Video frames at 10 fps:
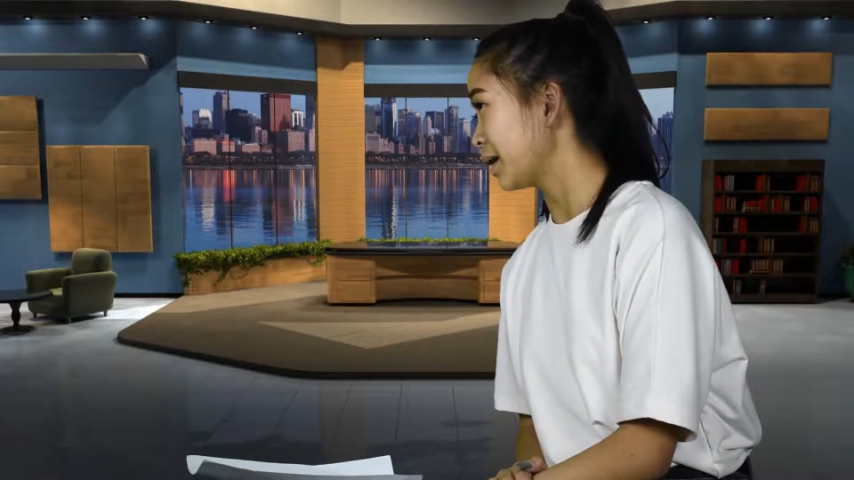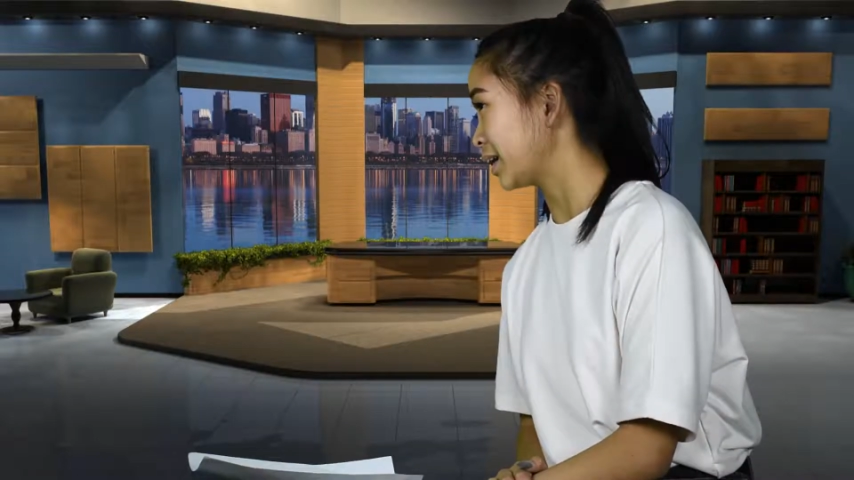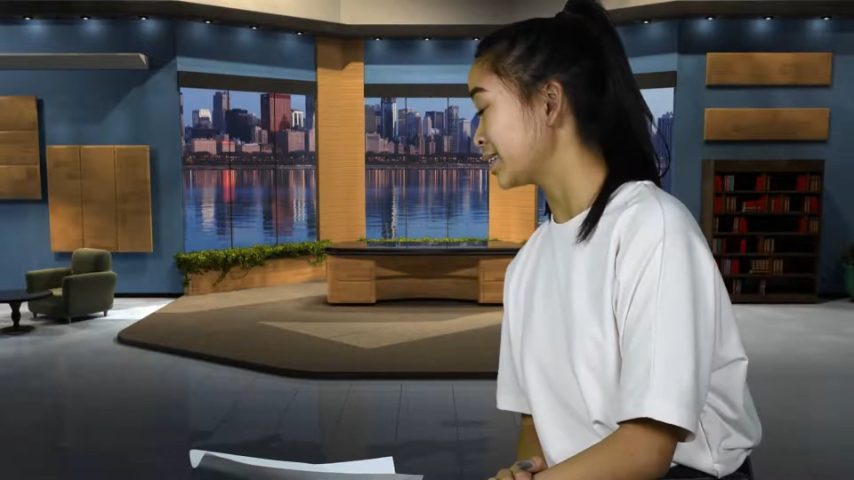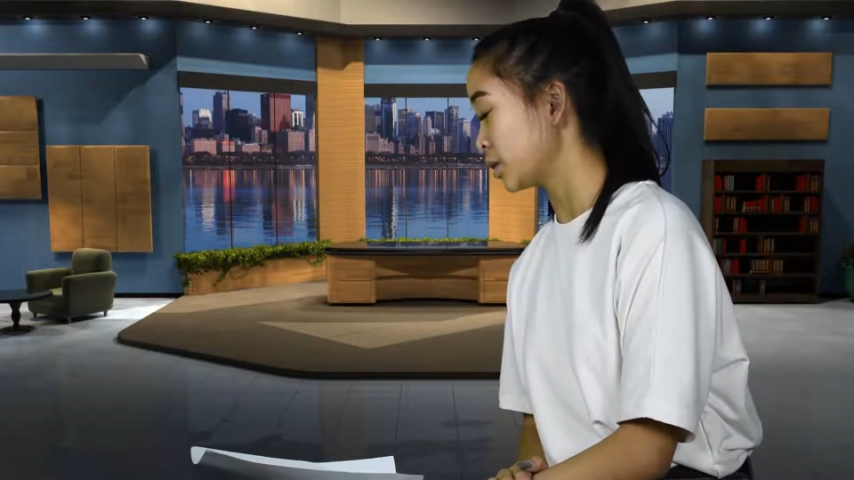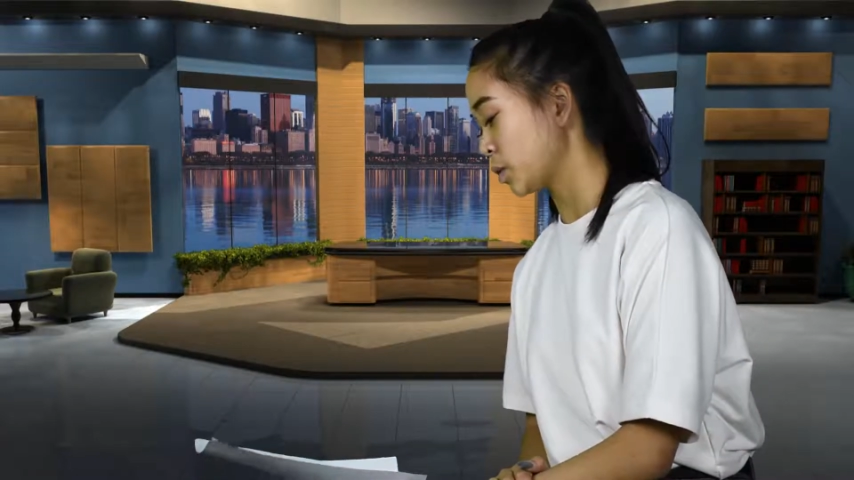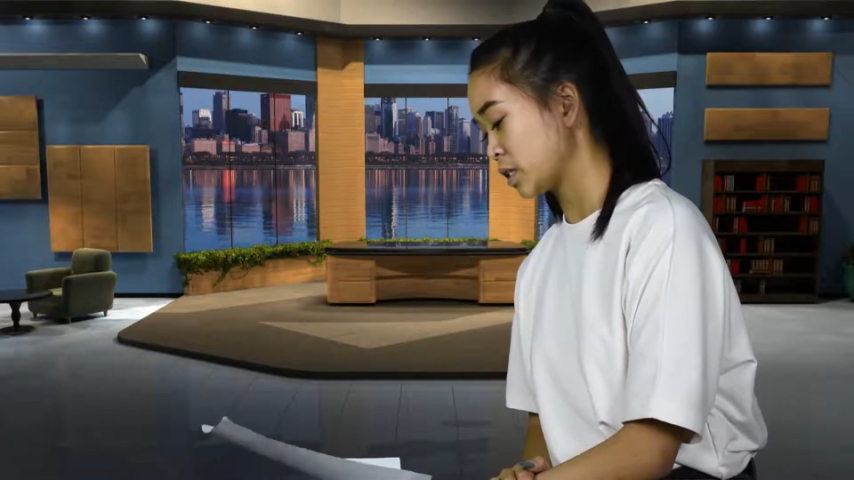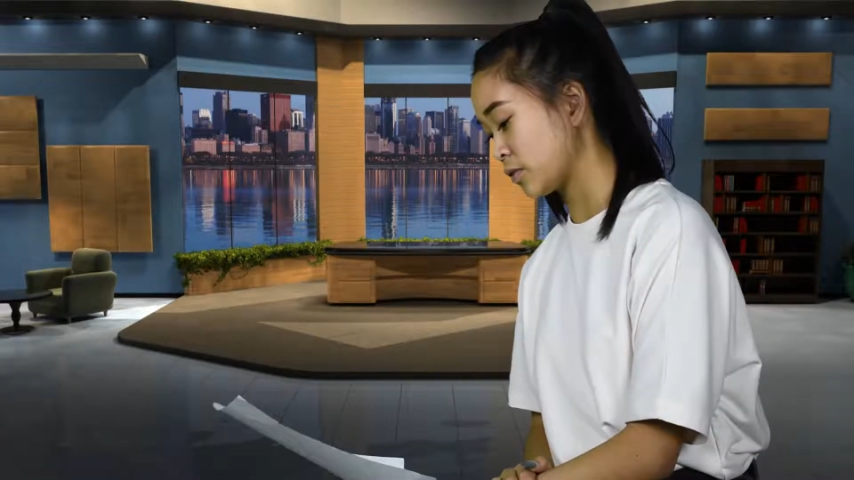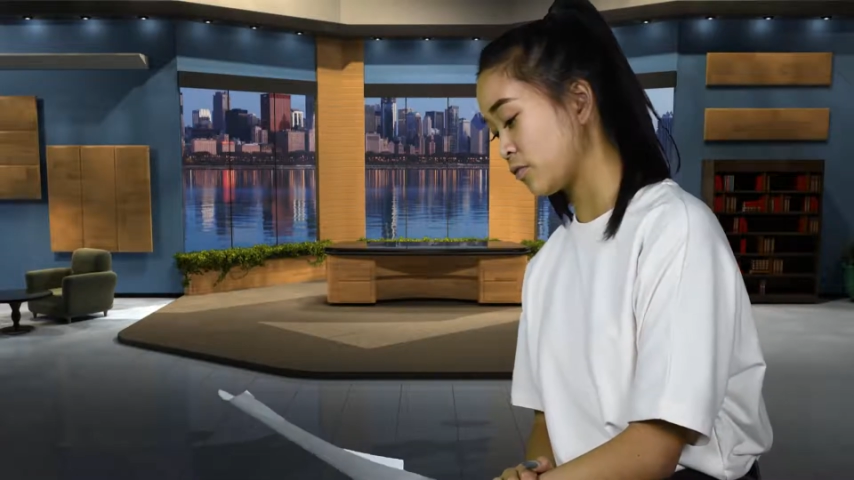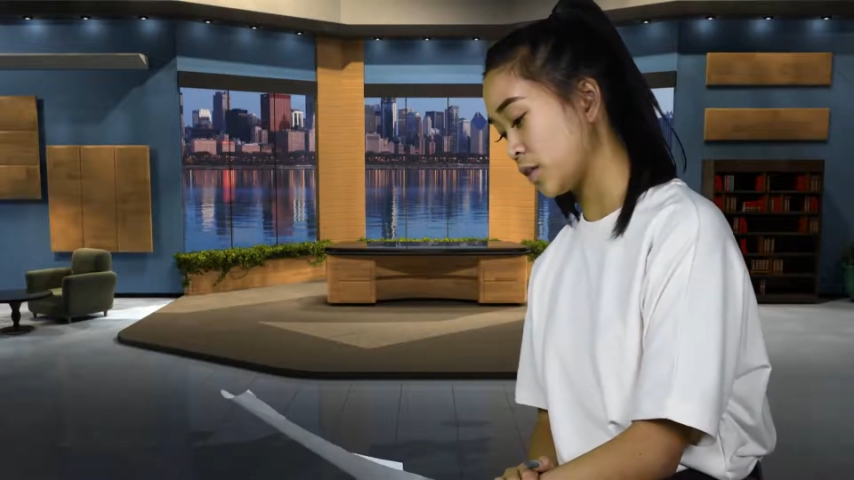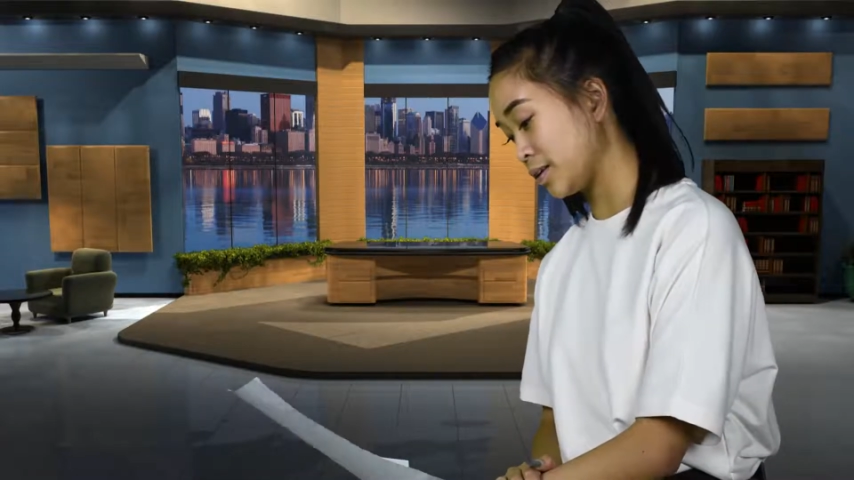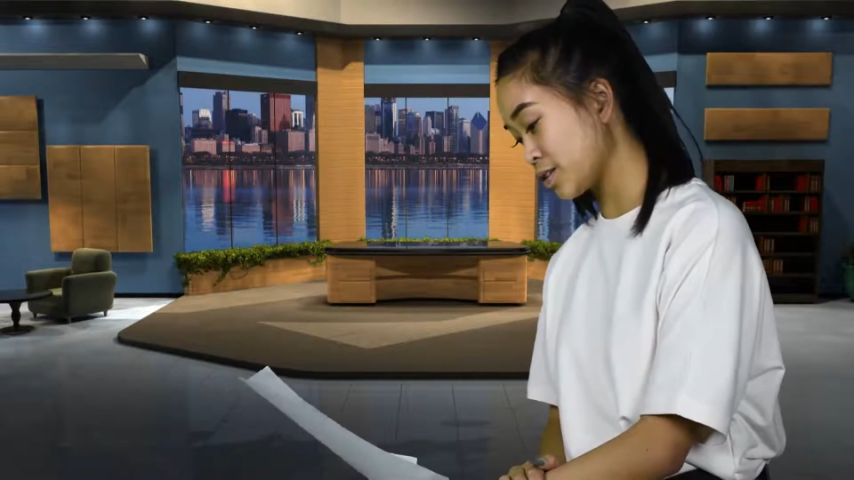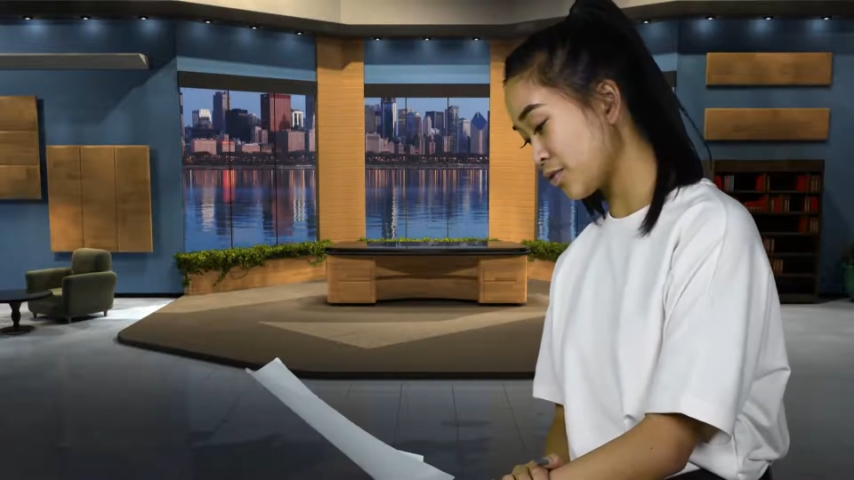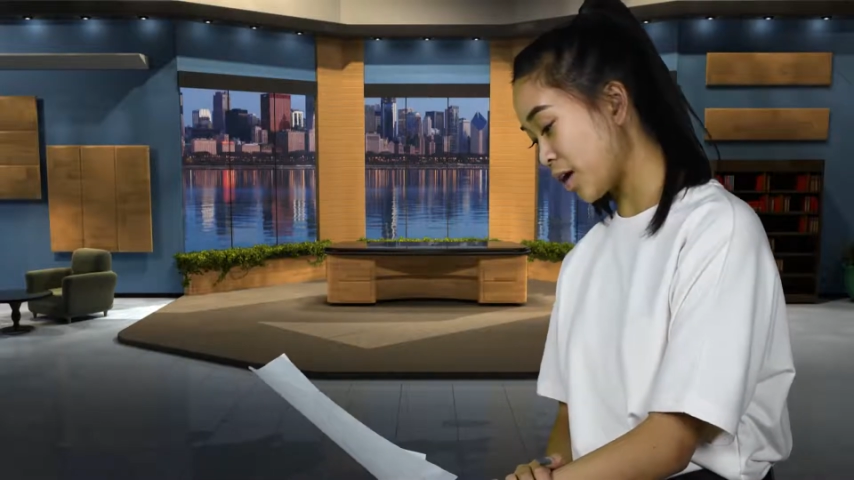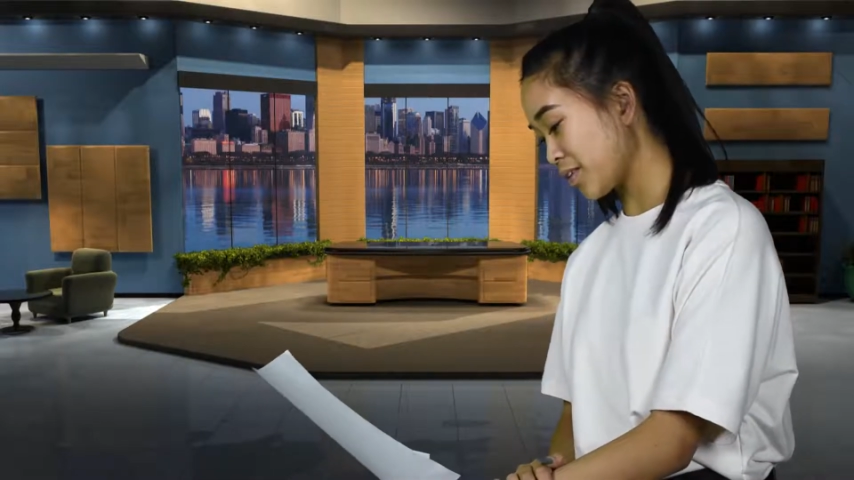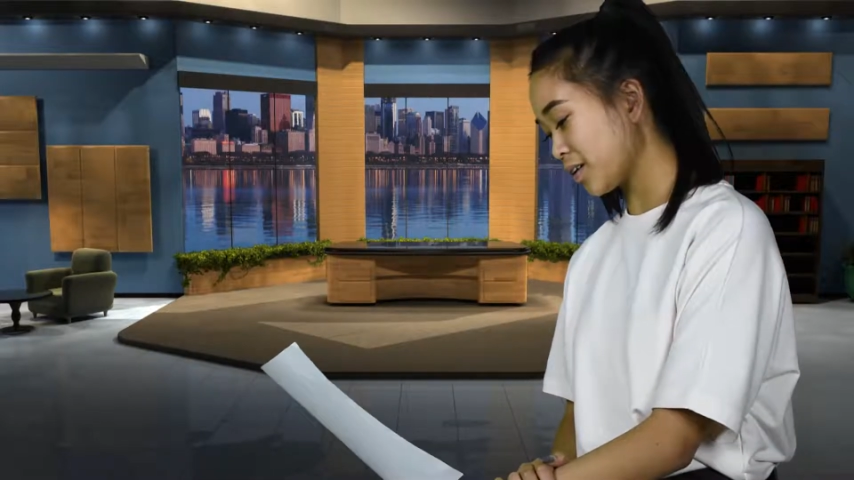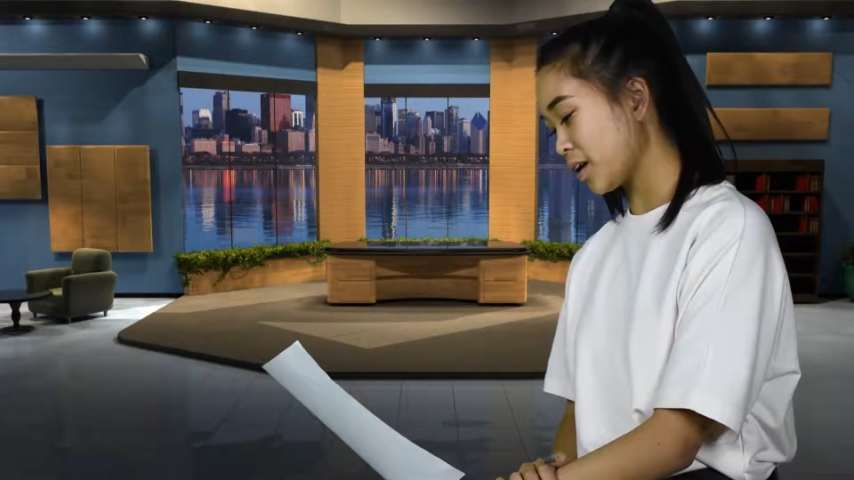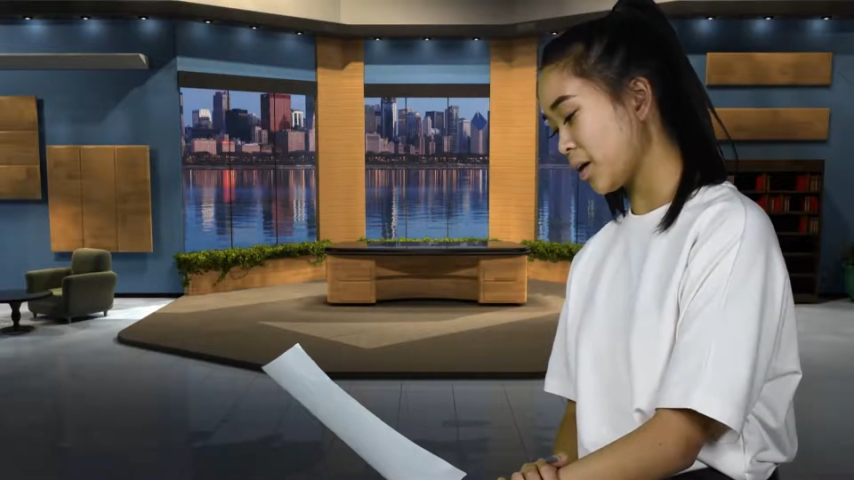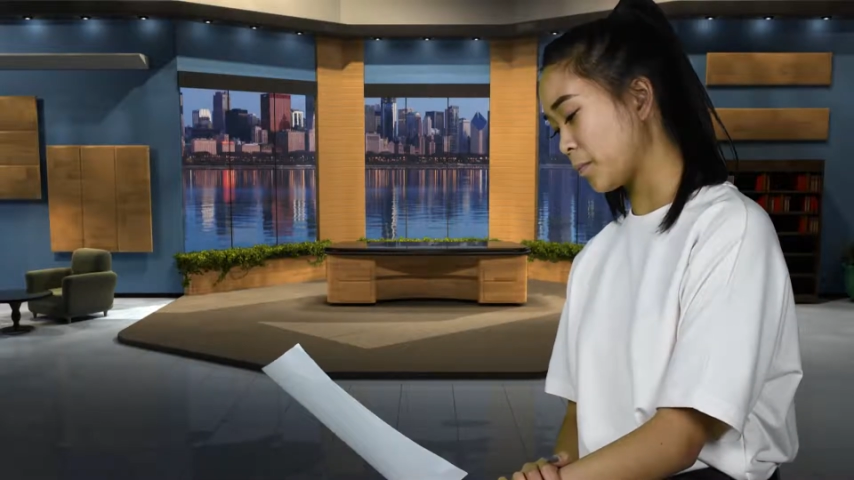by continuing to feed your father?